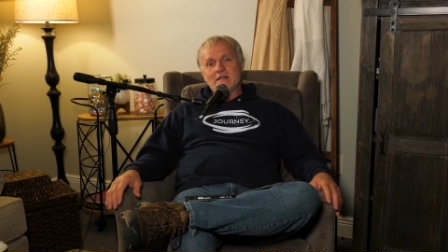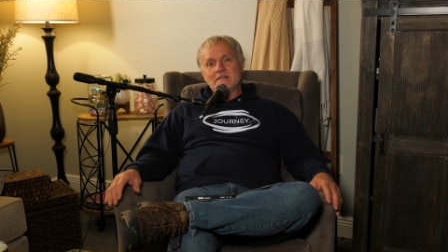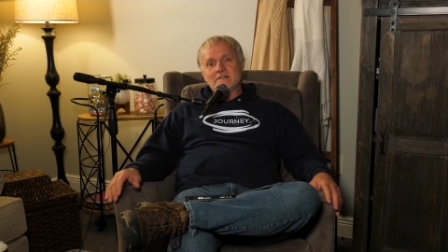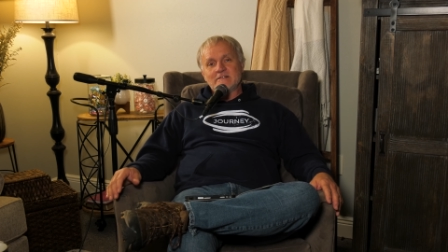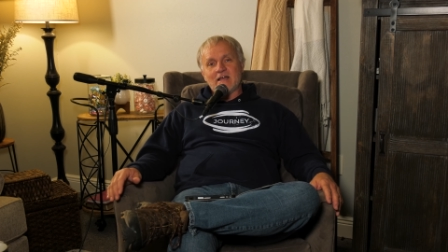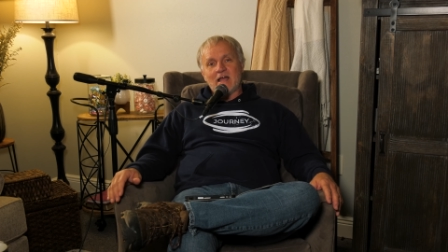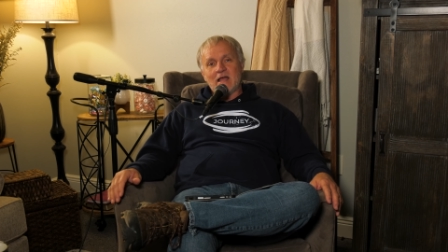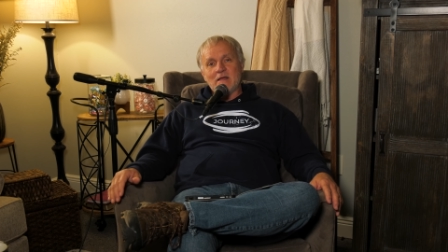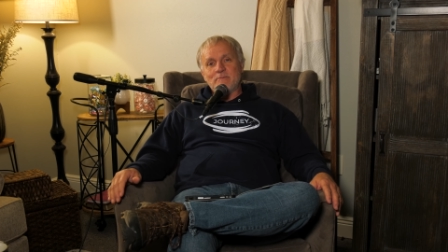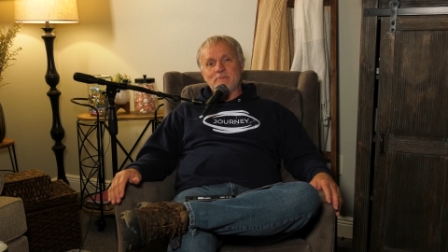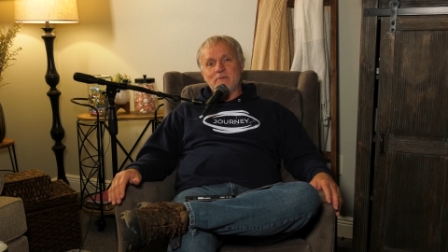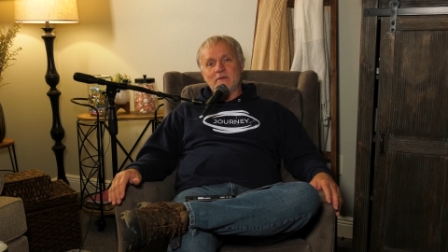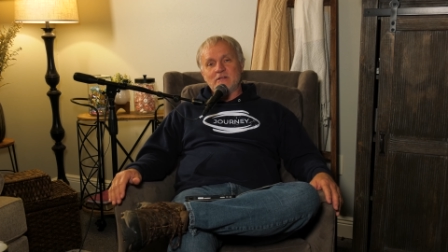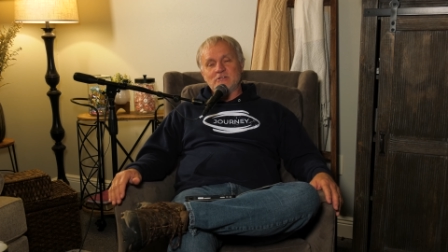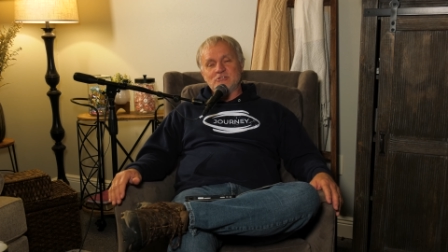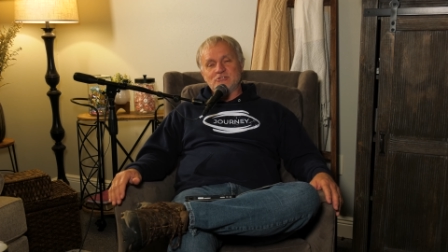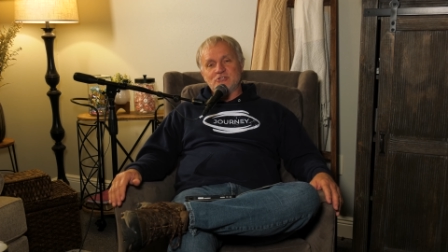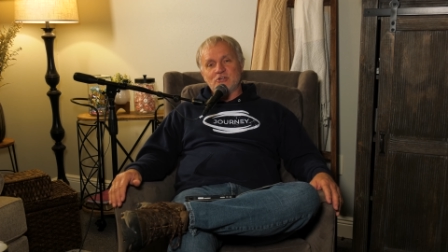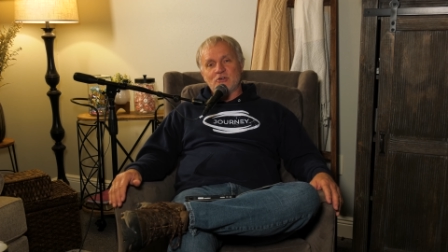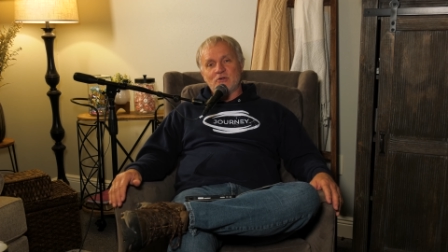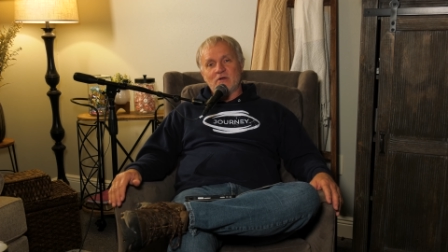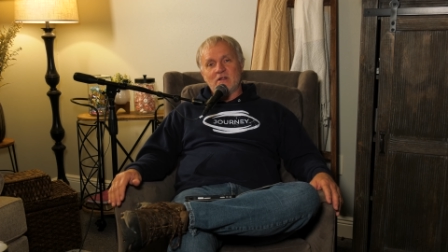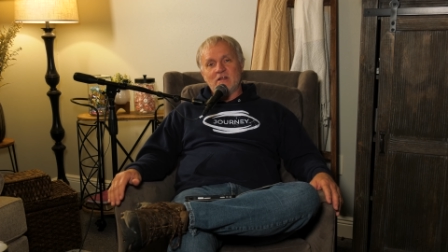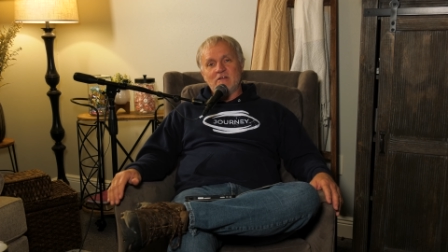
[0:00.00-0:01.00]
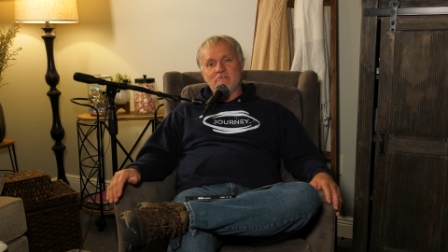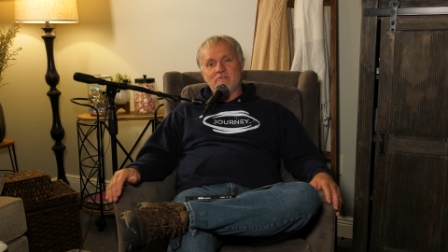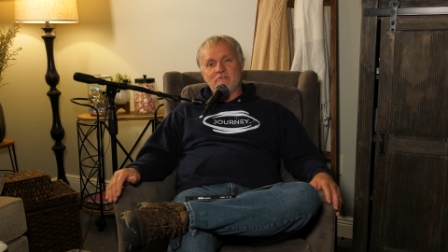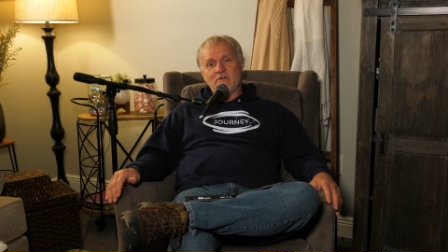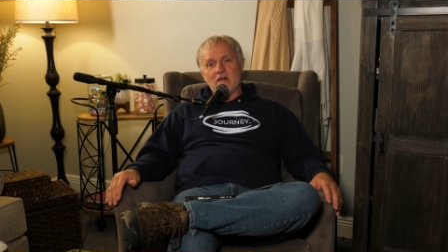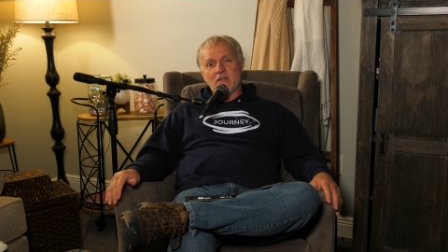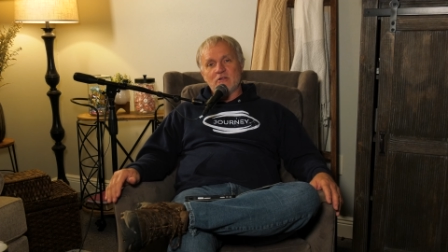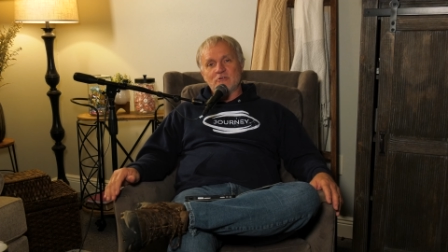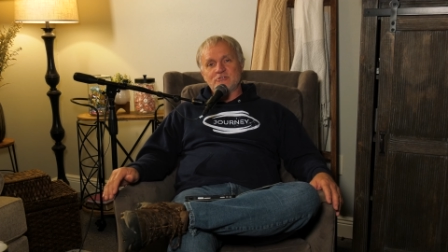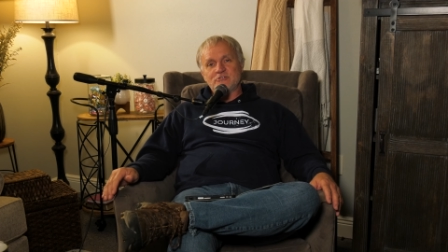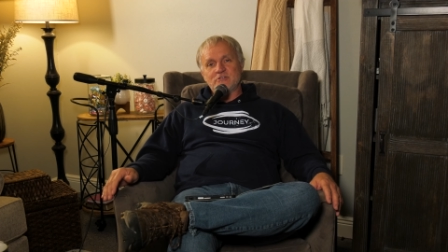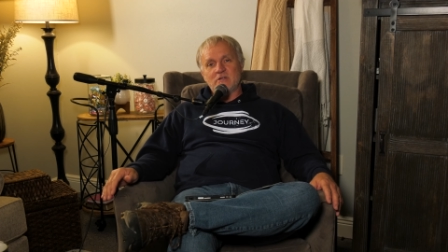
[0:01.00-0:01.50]
Type in Journey
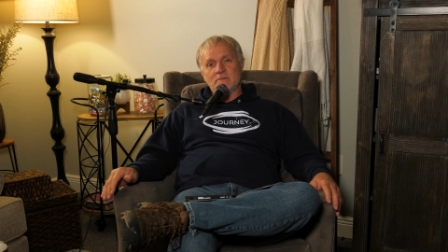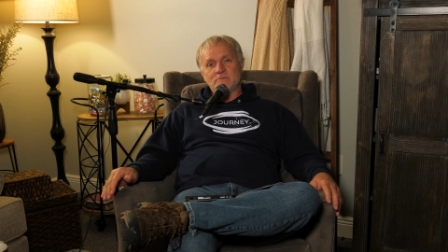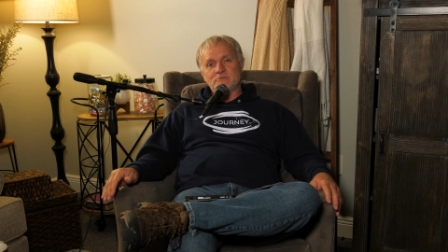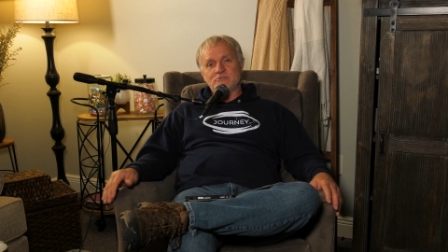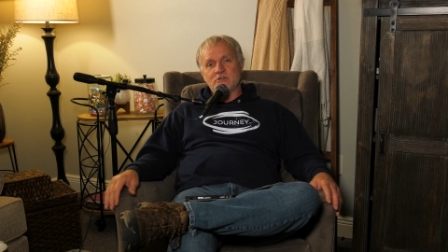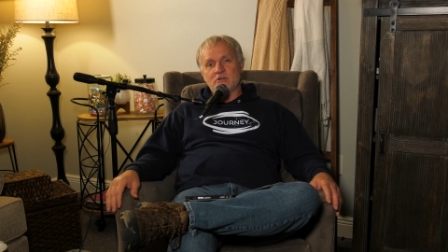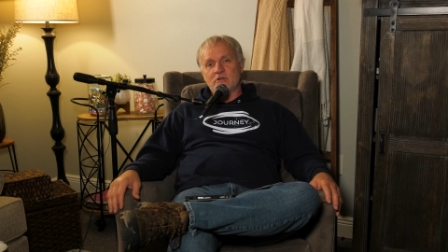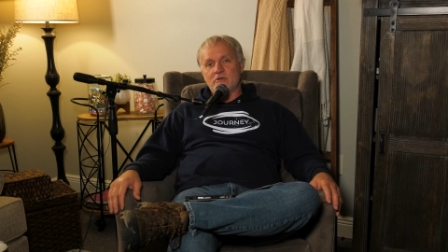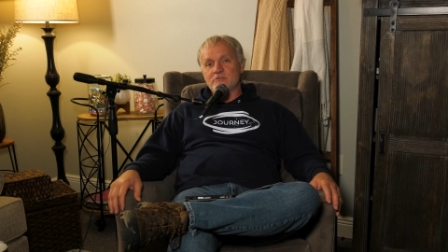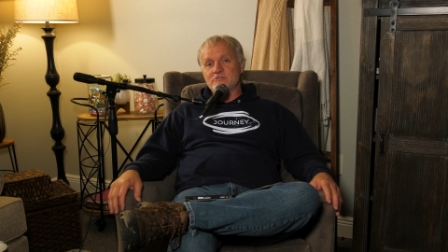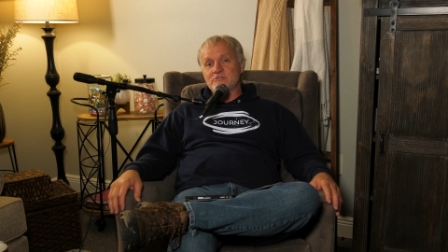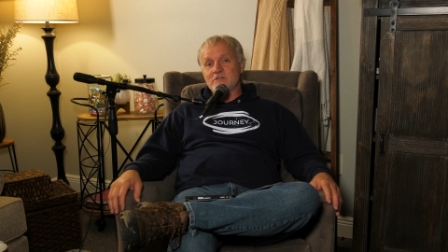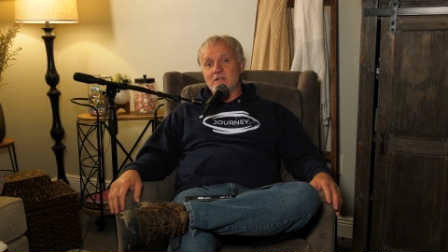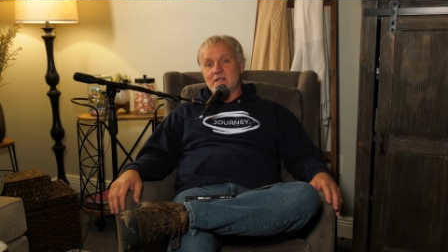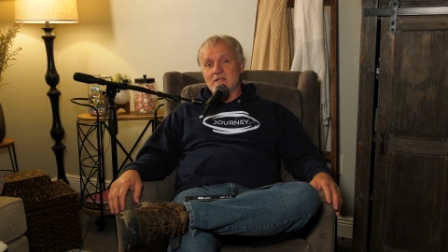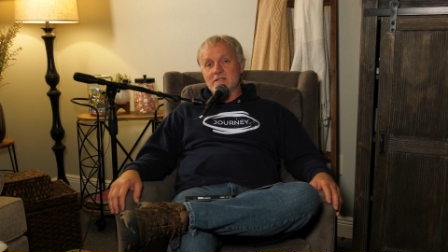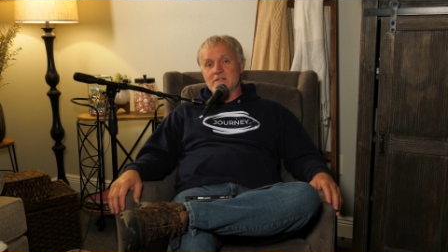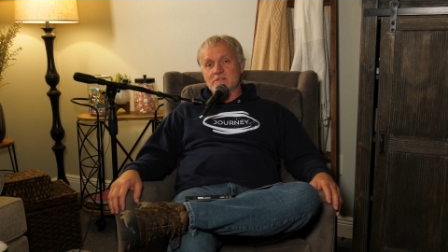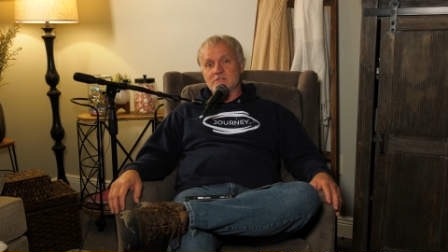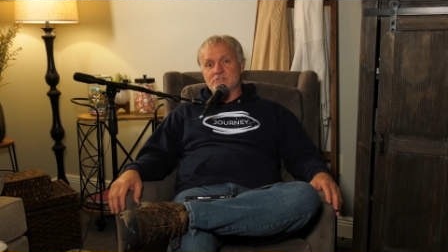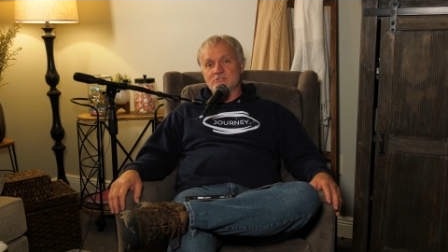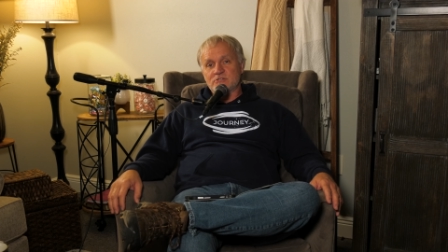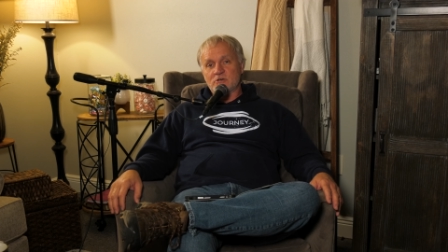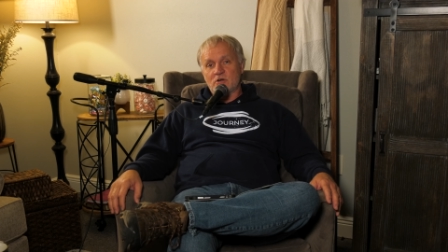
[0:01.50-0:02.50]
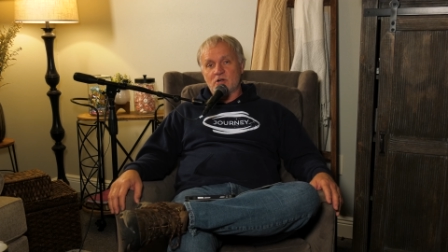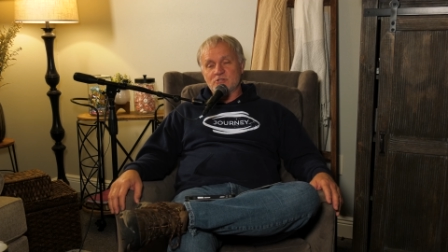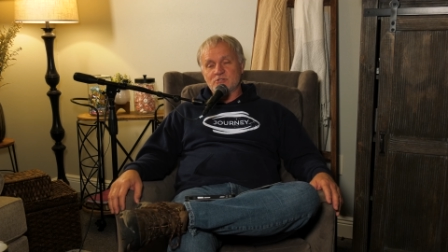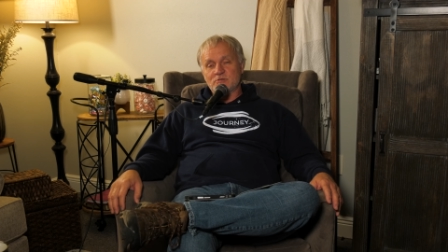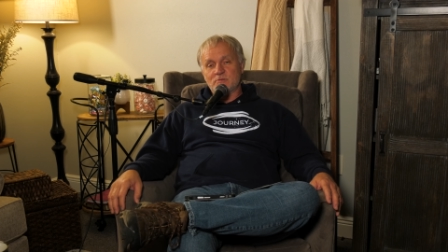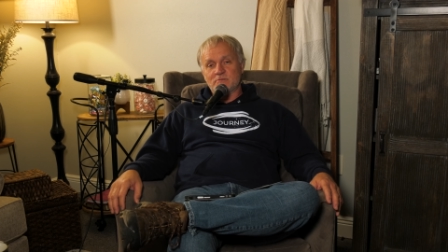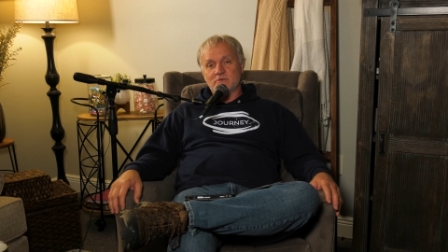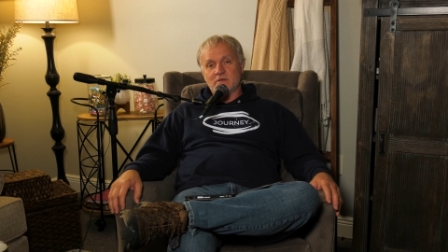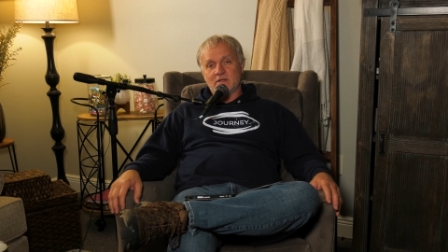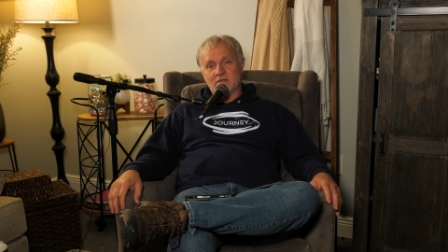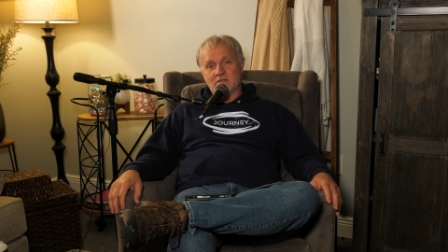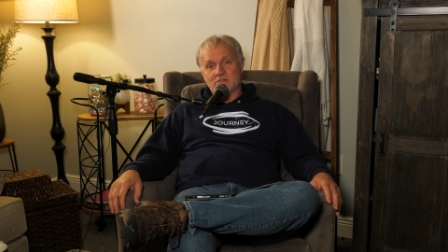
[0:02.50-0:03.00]
Fellowship Church in the search
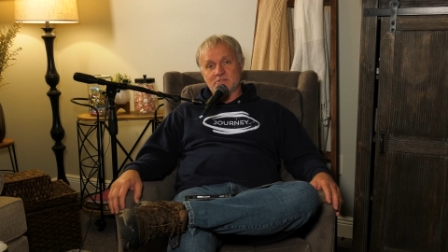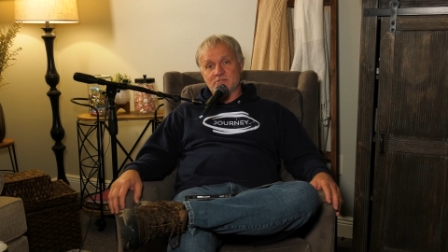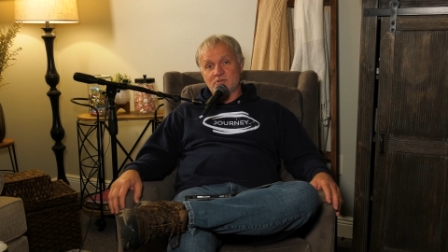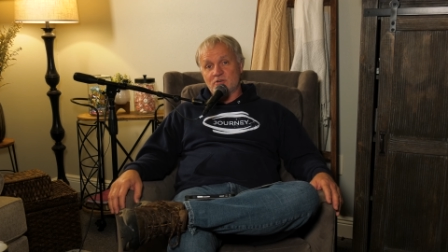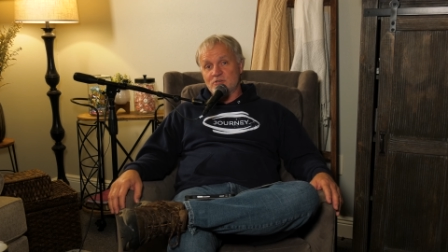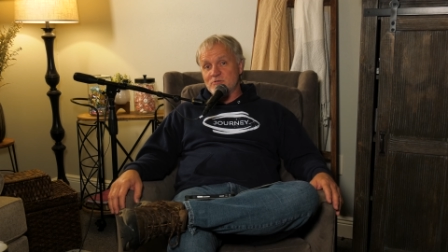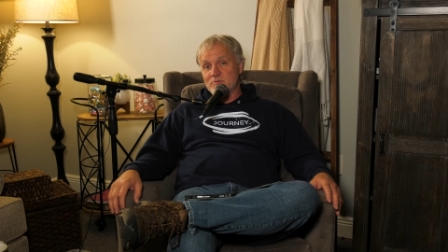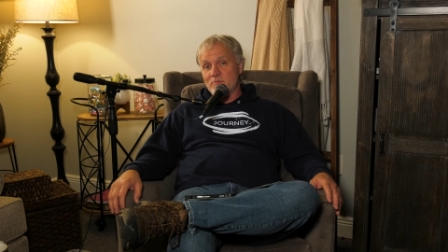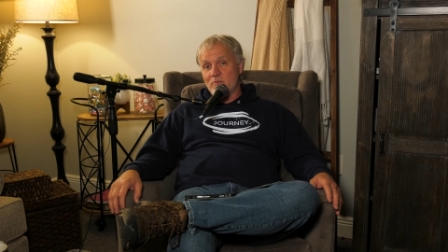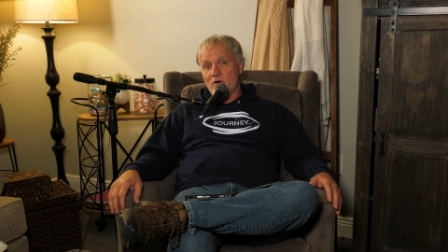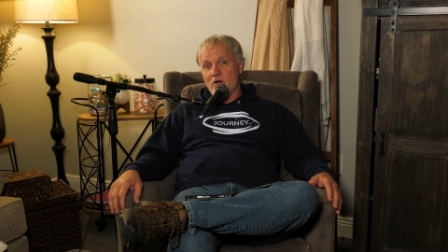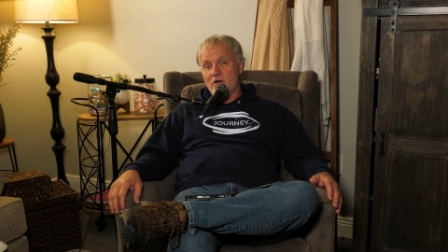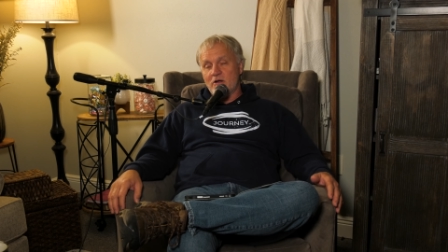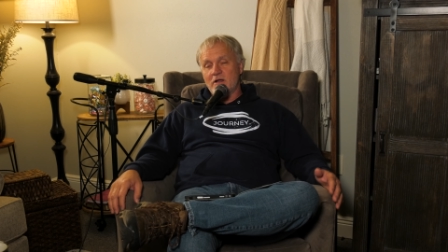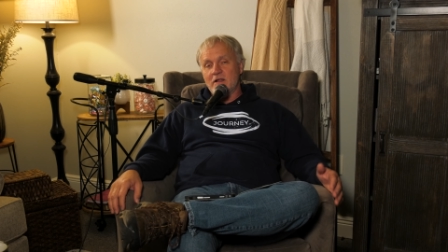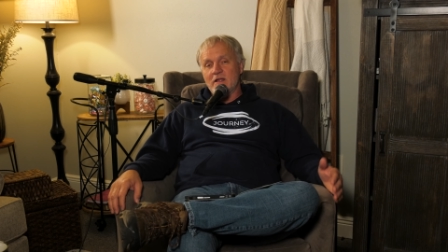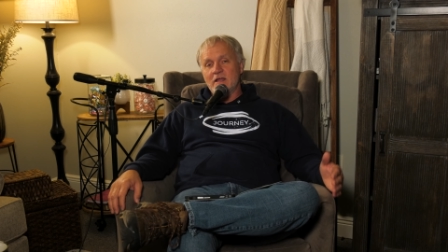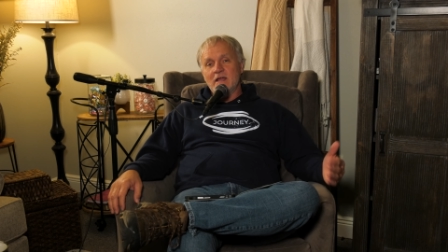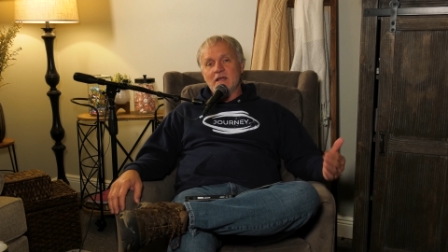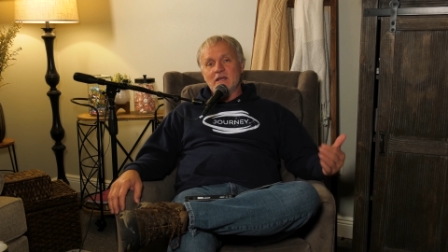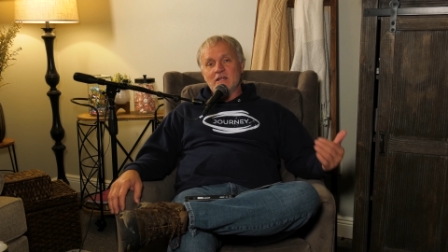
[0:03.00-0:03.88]
in the search bar.